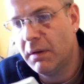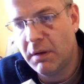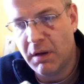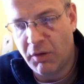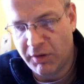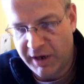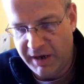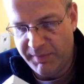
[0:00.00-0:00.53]

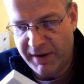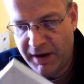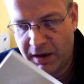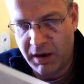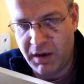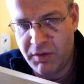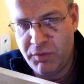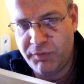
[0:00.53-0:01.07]
I'll keep that
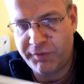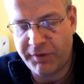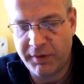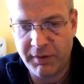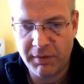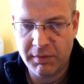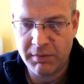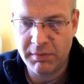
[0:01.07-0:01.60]
closed,
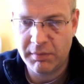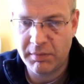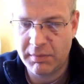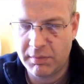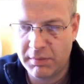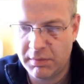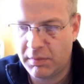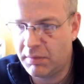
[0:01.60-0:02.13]

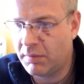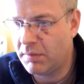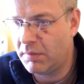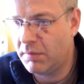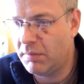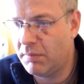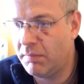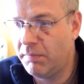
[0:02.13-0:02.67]

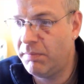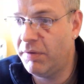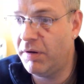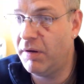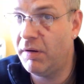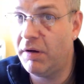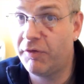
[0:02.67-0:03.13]
but I